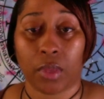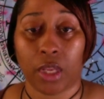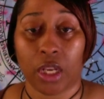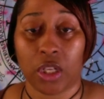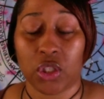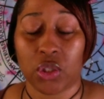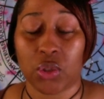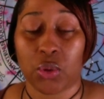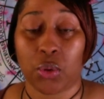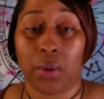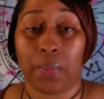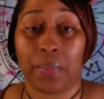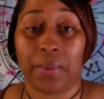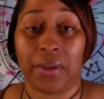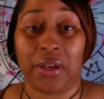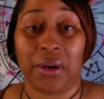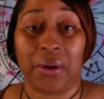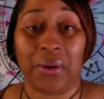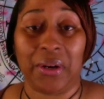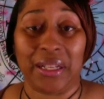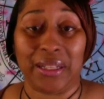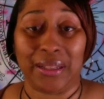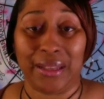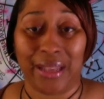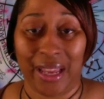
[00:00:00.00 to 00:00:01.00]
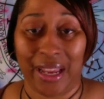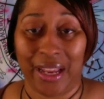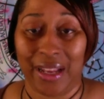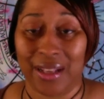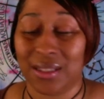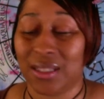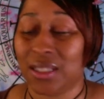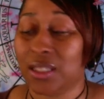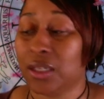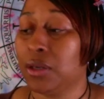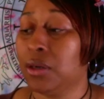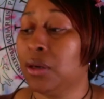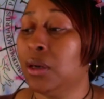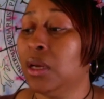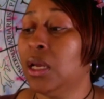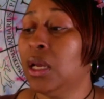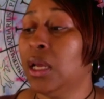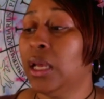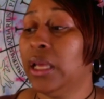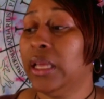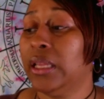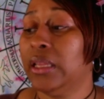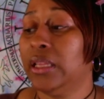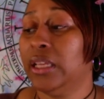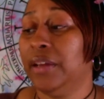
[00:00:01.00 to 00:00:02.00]
Scorpio, and Cancer.
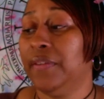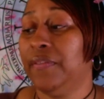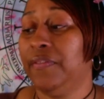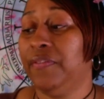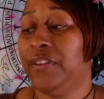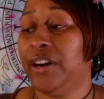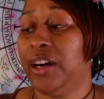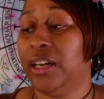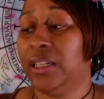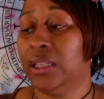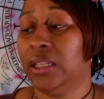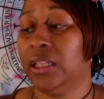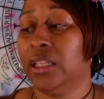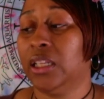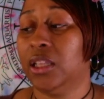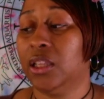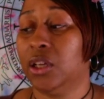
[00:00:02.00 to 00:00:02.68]
And then finally,